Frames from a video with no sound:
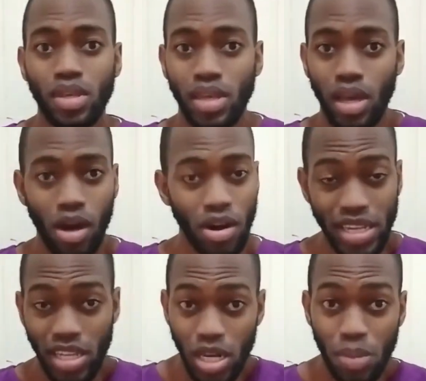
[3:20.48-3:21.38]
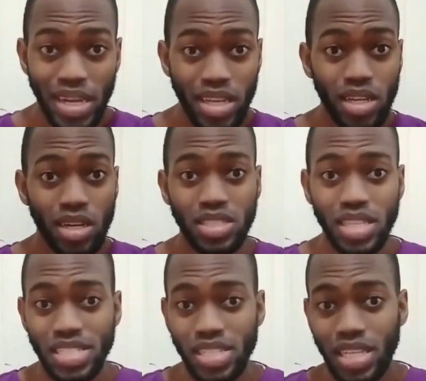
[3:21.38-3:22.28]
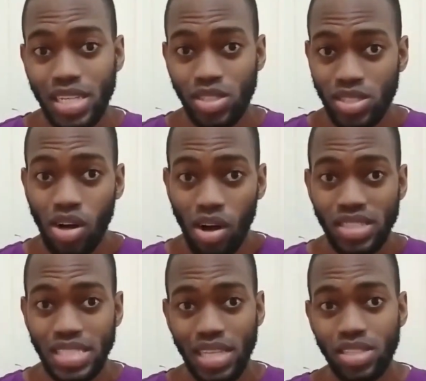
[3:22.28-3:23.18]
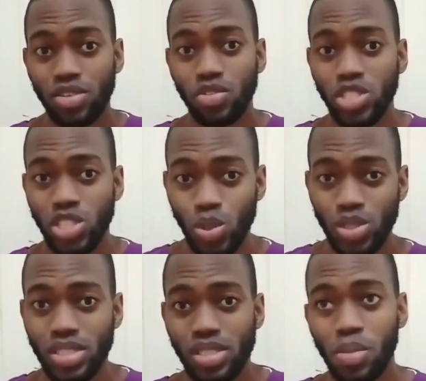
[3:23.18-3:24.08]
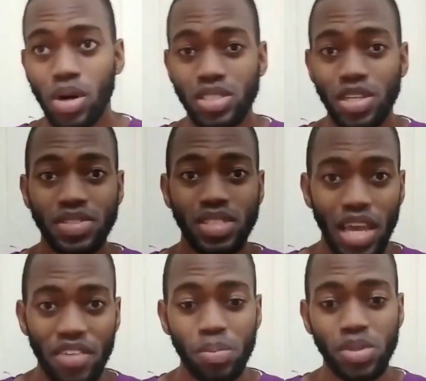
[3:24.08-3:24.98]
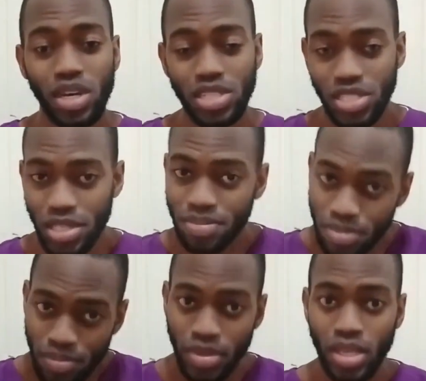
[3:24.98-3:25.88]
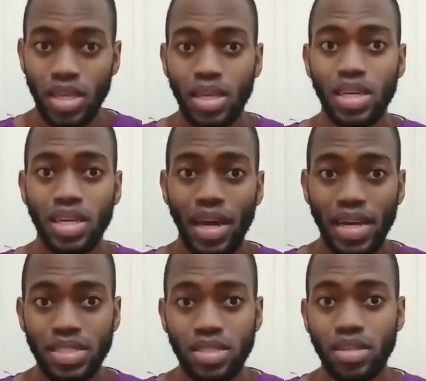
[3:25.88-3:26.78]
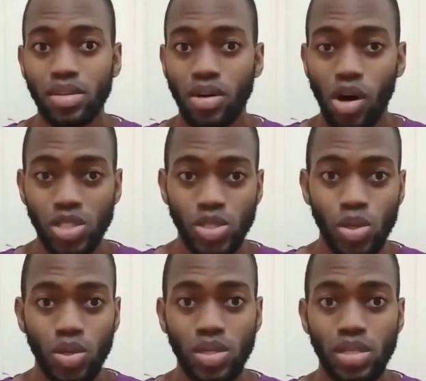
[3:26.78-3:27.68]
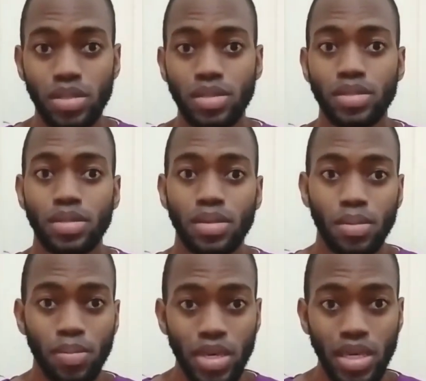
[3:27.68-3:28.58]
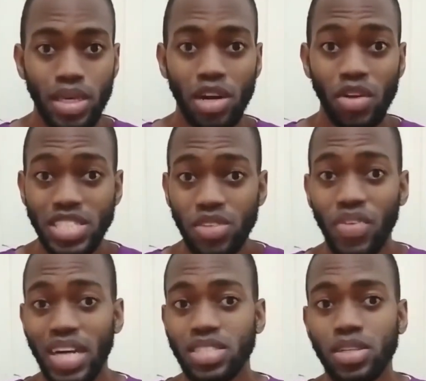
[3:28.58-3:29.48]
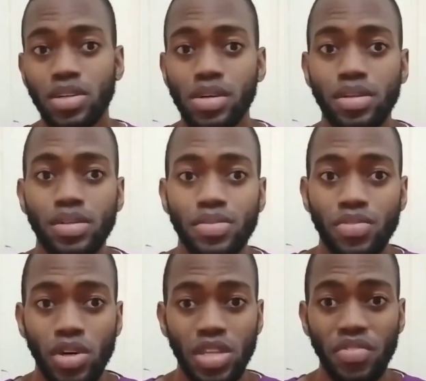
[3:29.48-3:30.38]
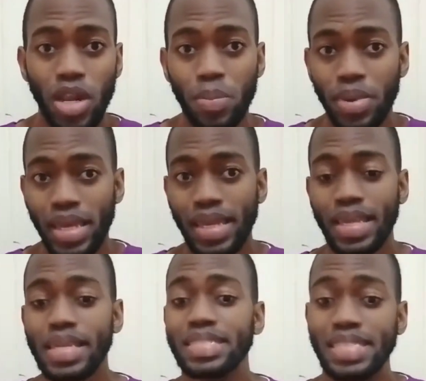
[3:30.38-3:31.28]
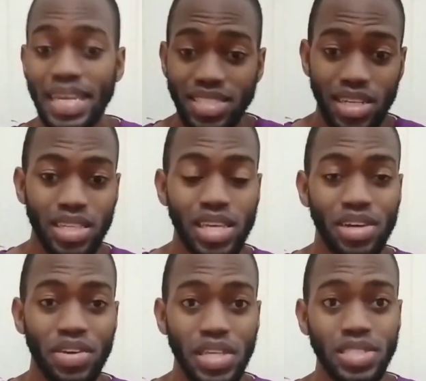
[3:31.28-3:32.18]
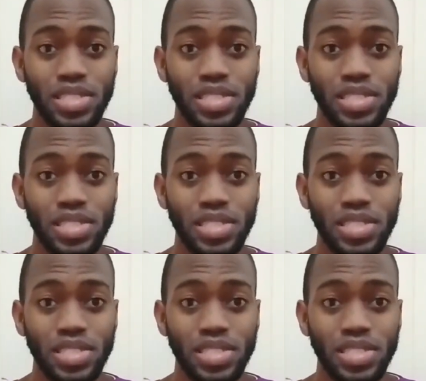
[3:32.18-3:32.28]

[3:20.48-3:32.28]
or any other medical condition that could cause that reduced amount of saliva production. Can also be a risk factor for developing dental caries.